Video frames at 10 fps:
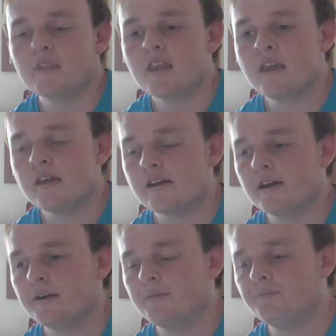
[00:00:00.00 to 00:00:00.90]

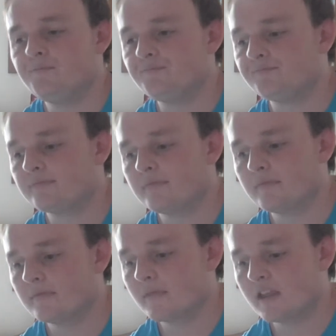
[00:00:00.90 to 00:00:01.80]
Yeah,
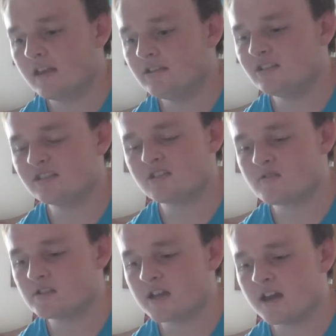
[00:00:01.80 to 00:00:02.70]
it's just
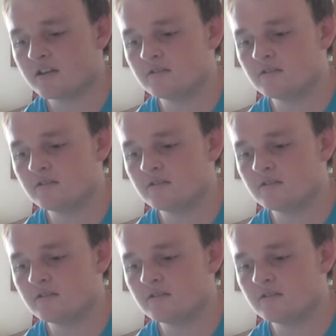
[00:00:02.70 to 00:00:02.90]
so sad,